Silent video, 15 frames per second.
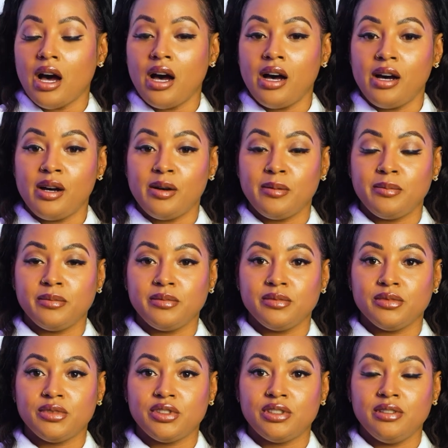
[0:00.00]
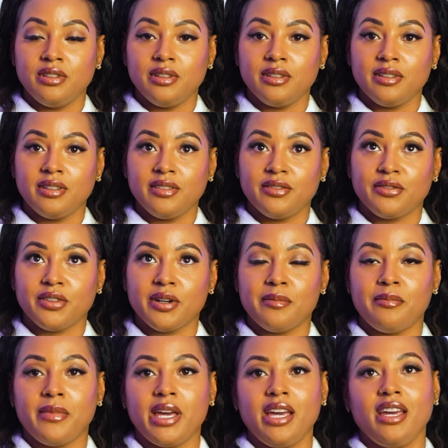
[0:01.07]
For
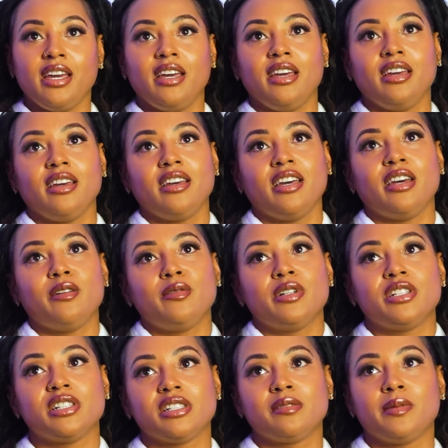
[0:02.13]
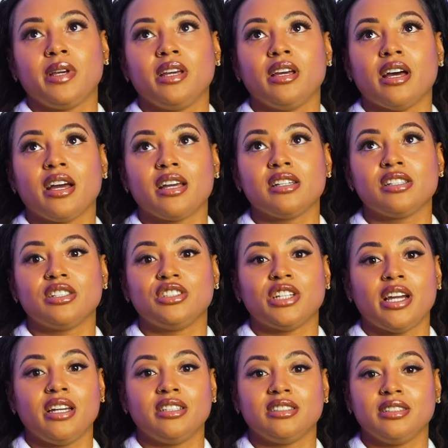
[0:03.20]
me, it would just be, I guess,
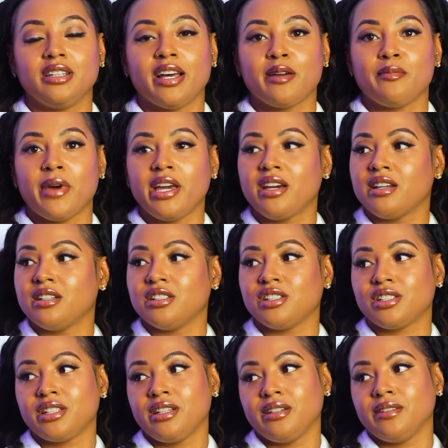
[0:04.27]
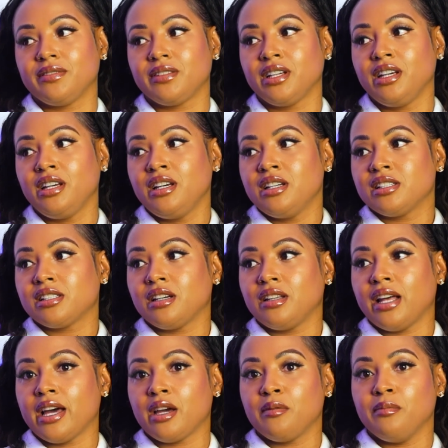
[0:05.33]
changing, like making a shift. So
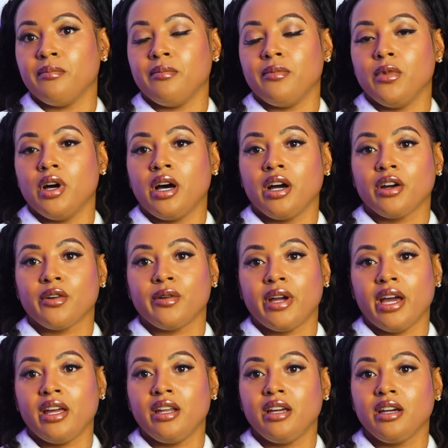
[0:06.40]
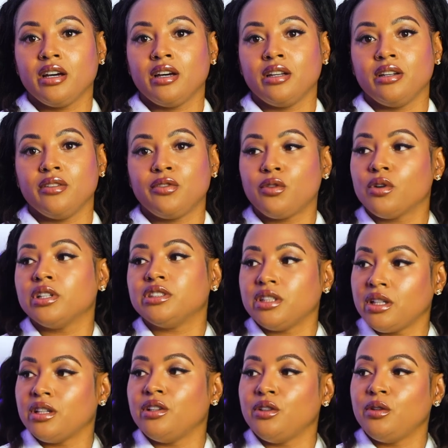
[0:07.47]
like
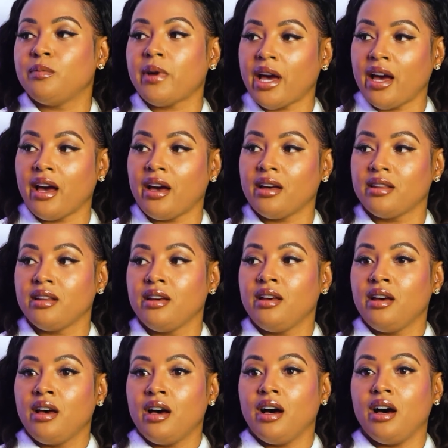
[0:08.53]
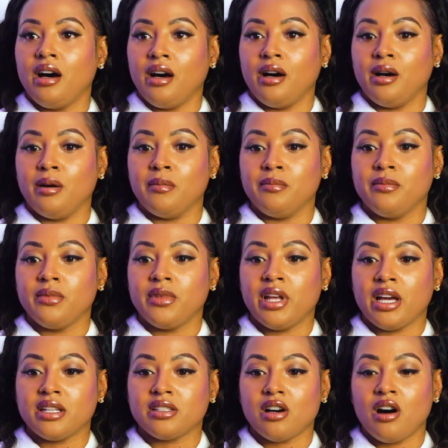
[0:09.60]
forging a new path
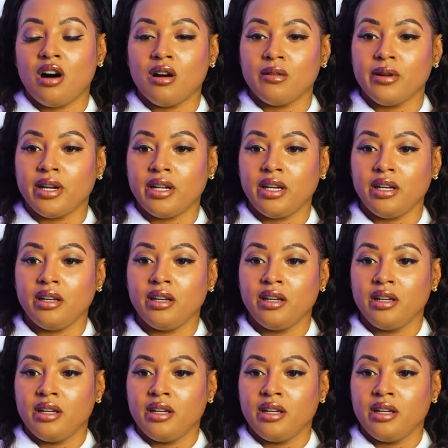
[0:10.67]
that's already